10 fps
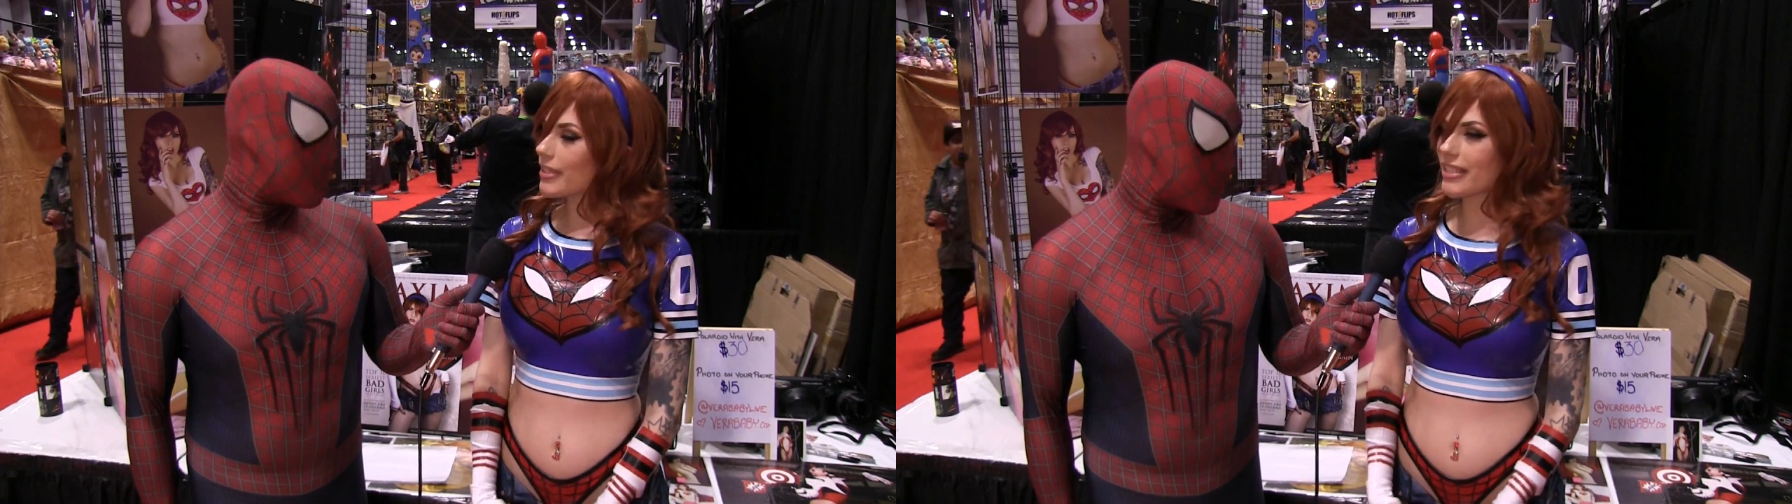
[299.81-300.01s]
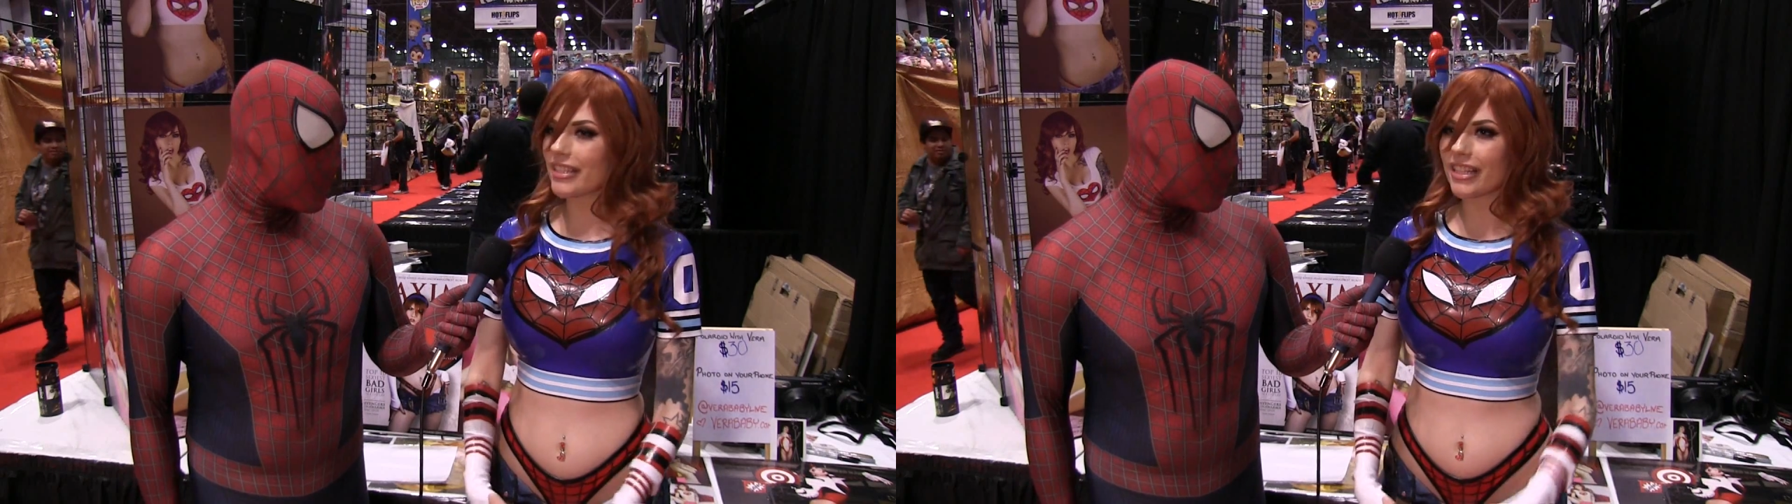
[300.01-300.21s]

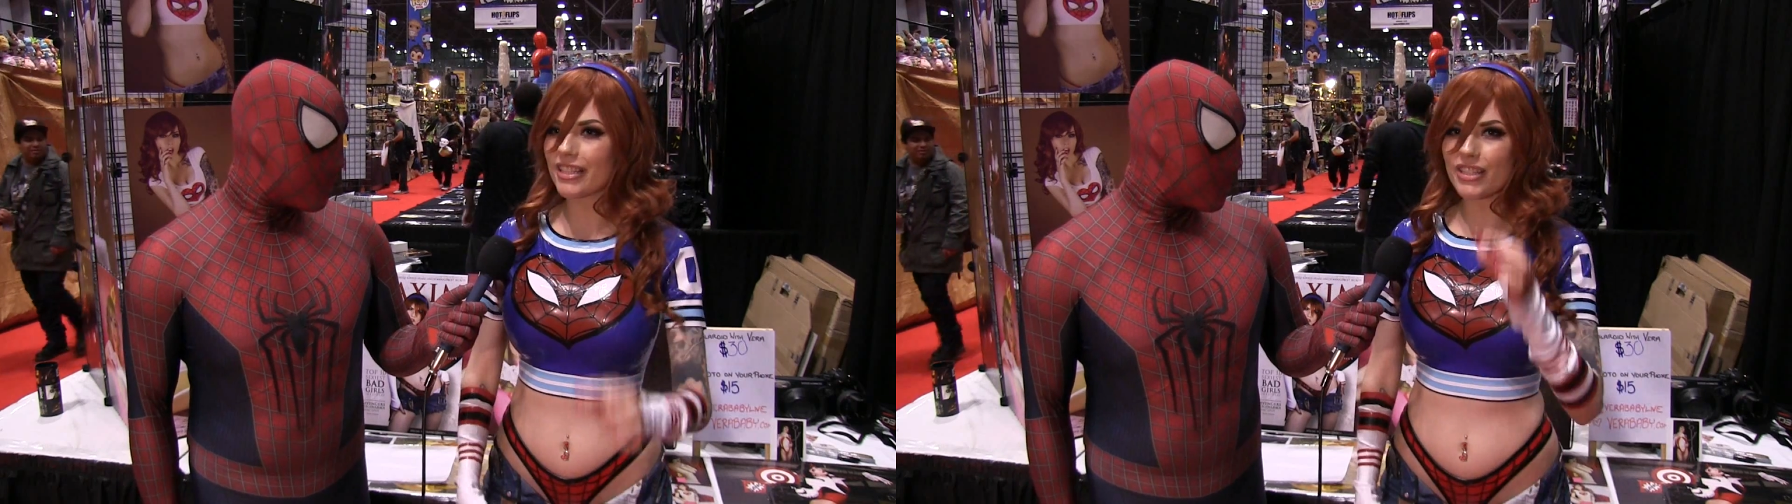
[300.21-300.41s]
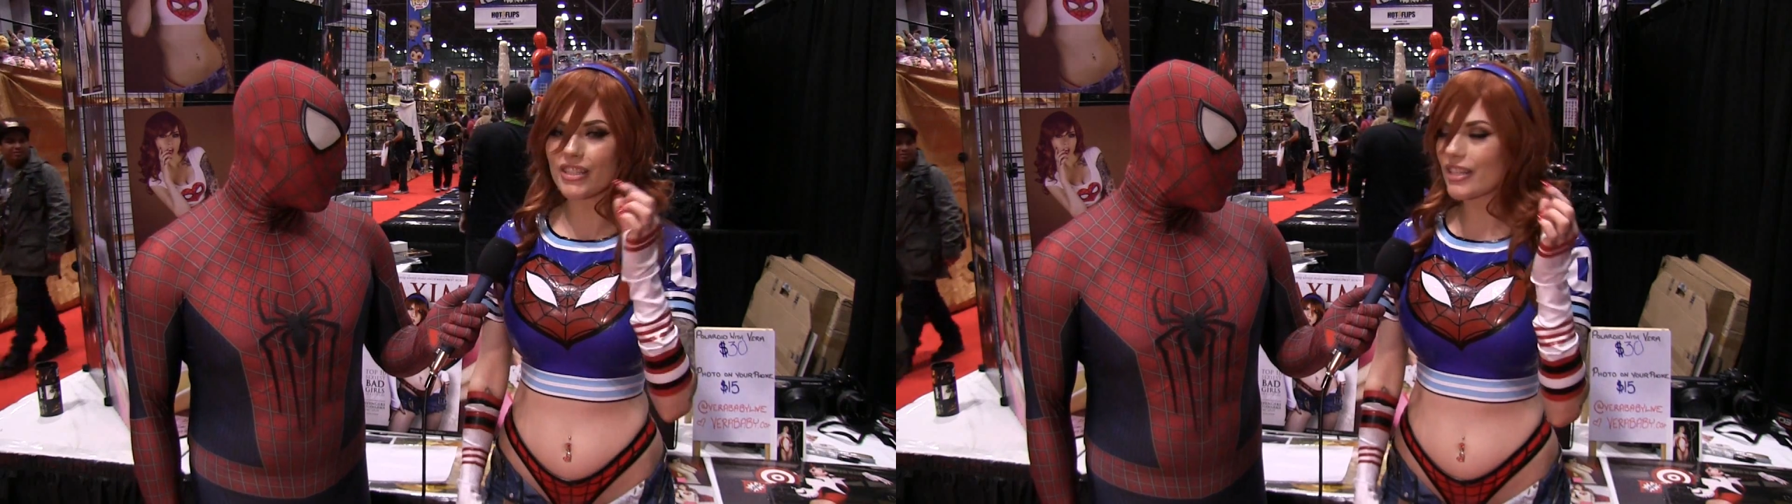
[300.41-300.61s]

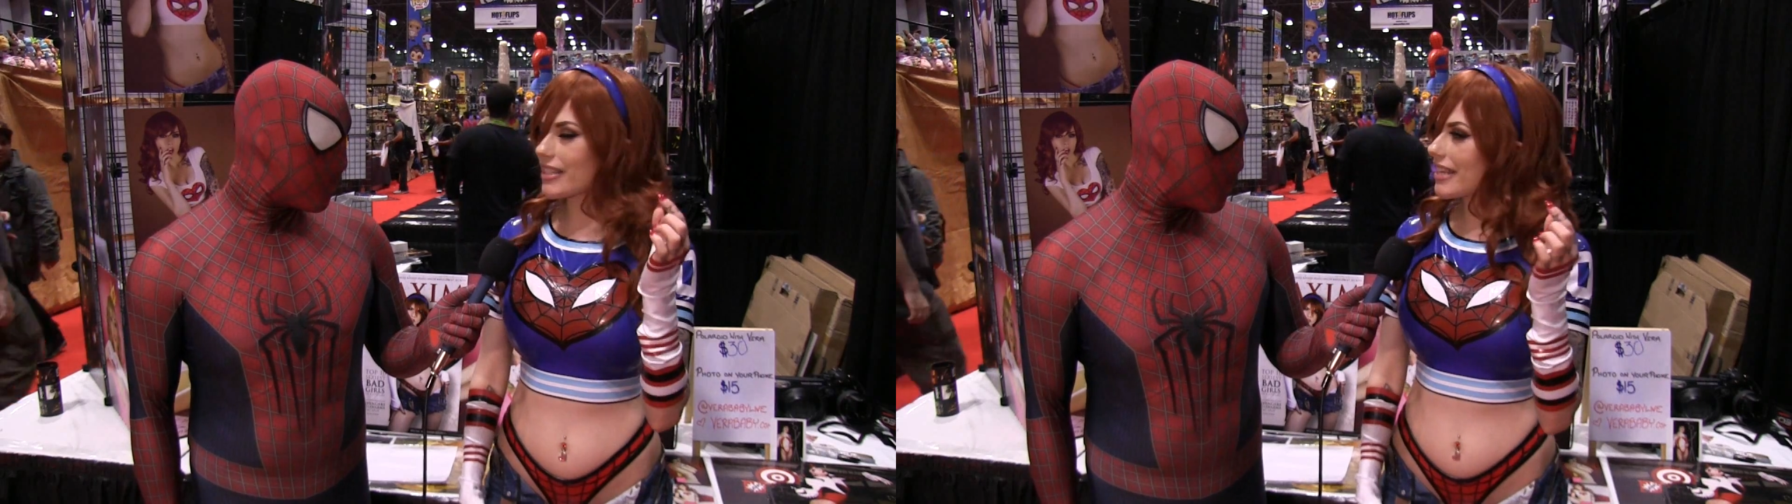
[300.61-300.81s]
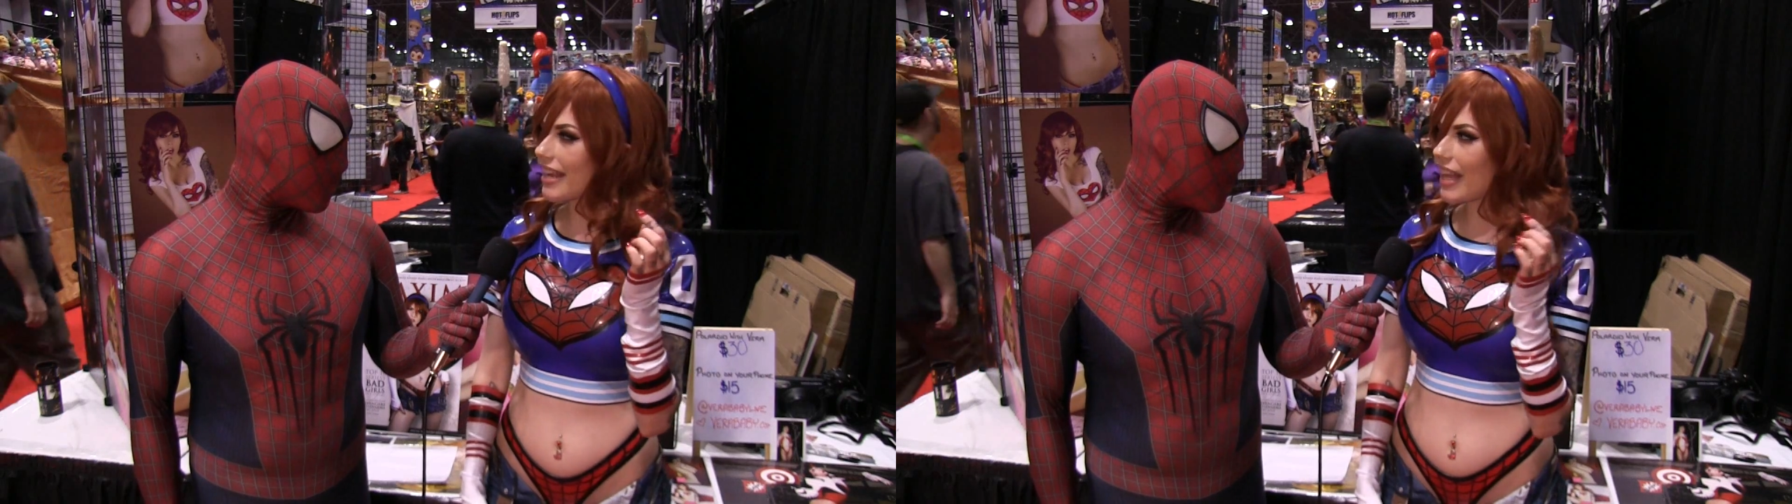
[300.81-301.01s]
It
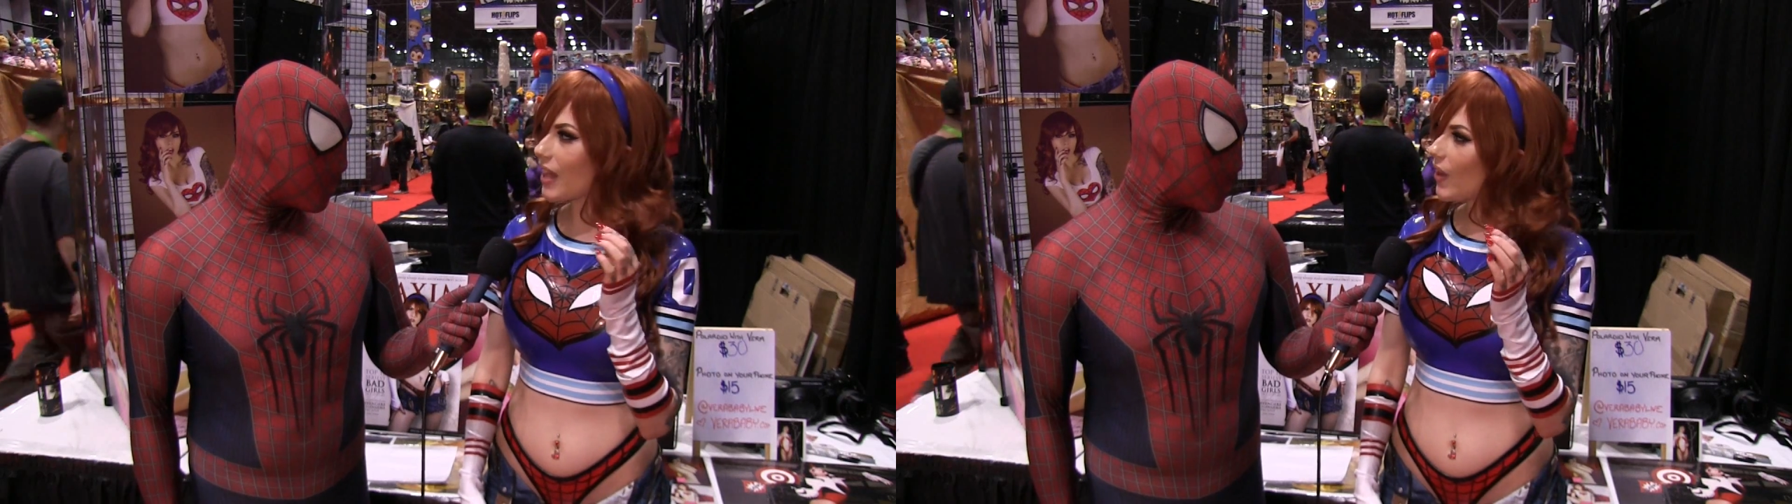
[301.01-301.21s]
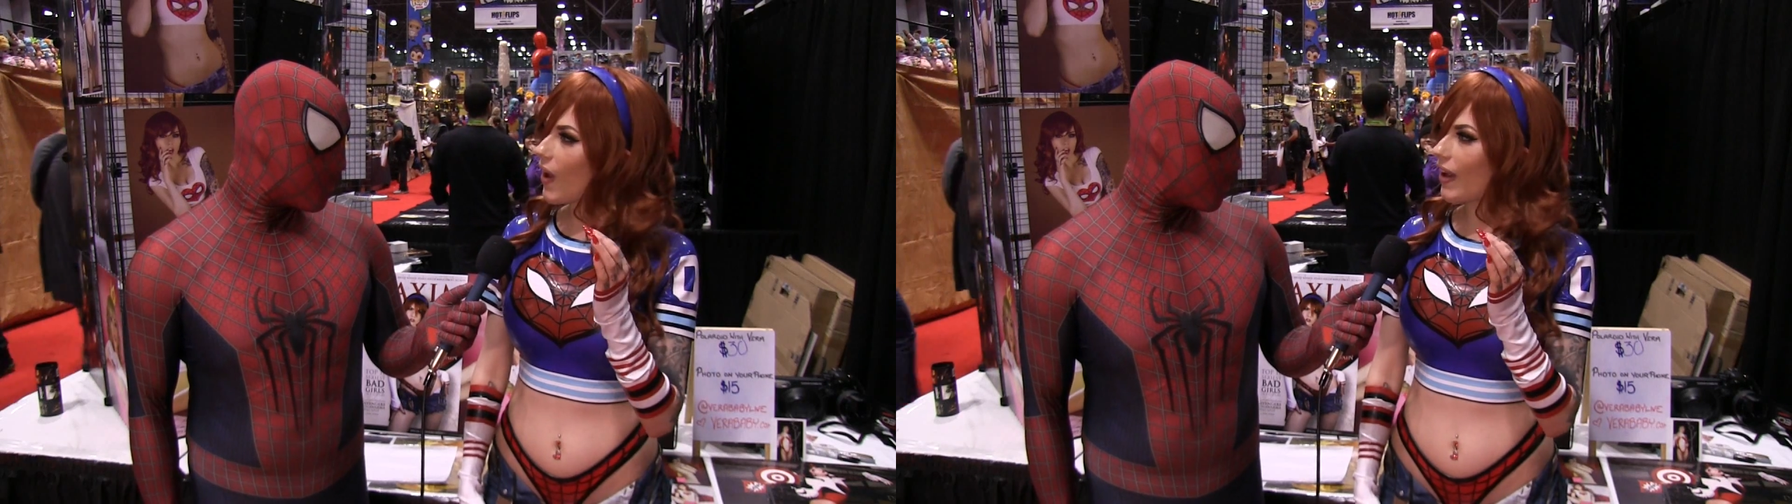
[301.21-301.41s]
doesn't take
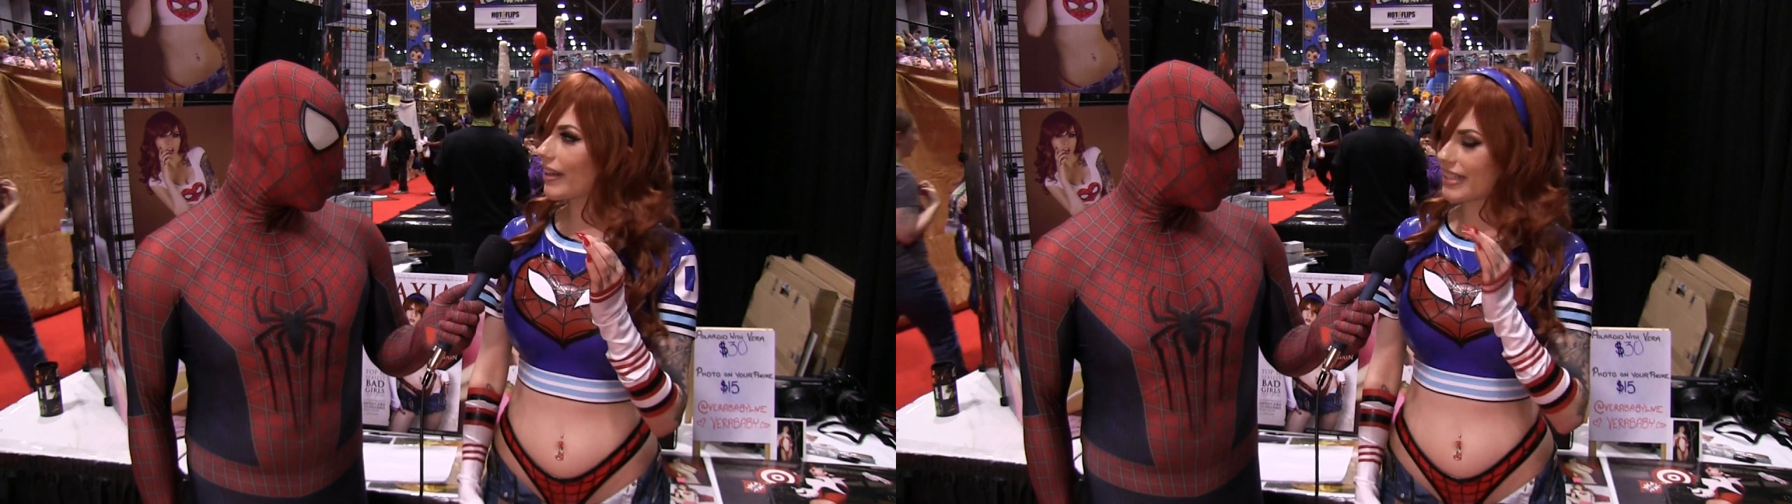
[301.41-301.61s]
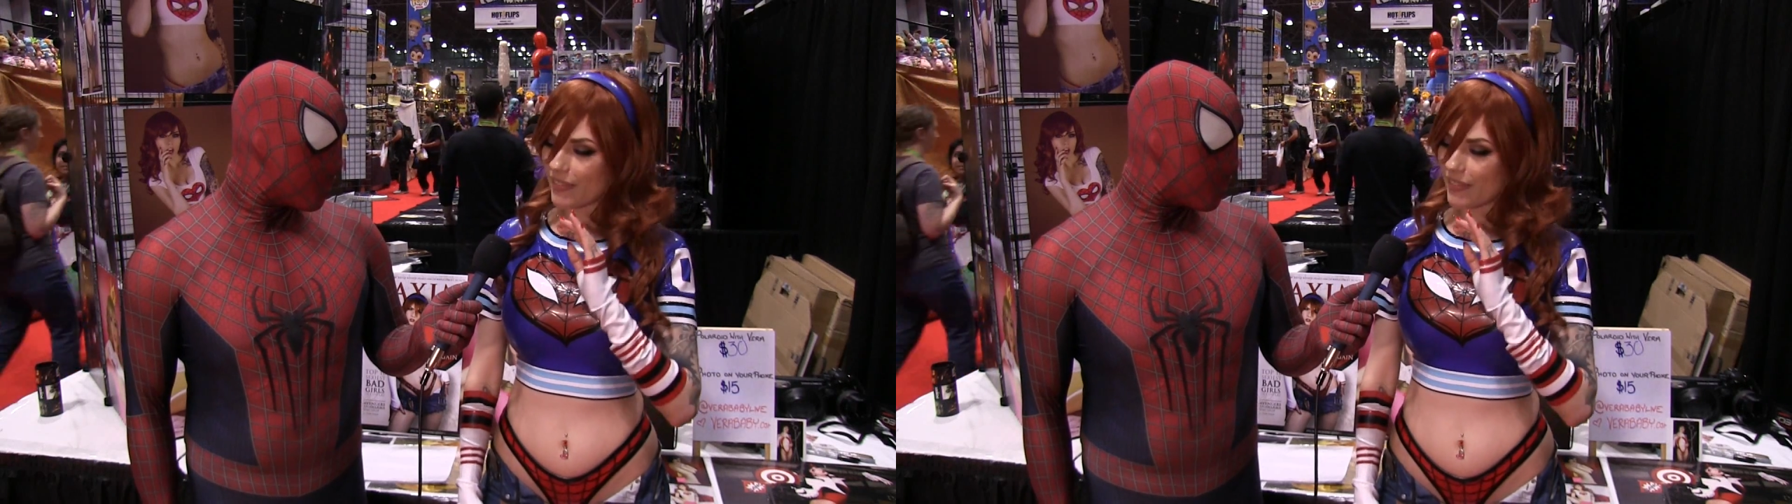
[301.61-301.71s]
that long.